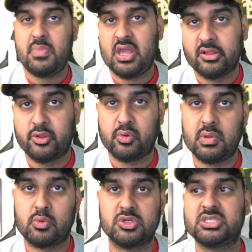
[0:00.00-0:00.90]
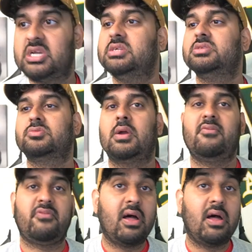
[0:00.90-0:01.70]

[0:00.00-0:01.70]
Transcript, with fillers: make a little bit more sense, right?